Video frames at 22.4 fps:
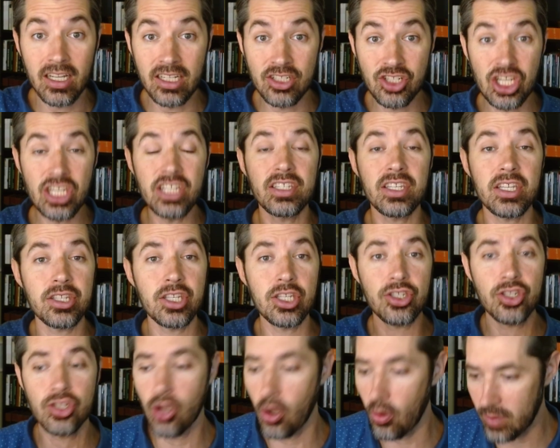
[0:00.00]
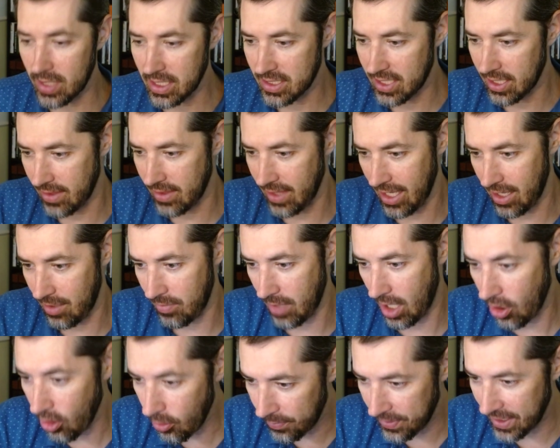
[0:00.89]
Jesus is going to them.
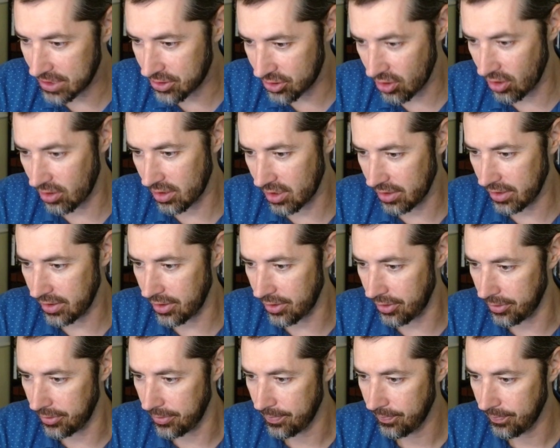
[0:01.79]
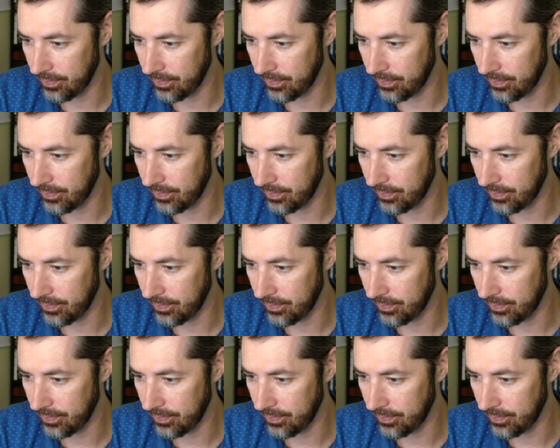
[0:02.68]
I hope that's all clear.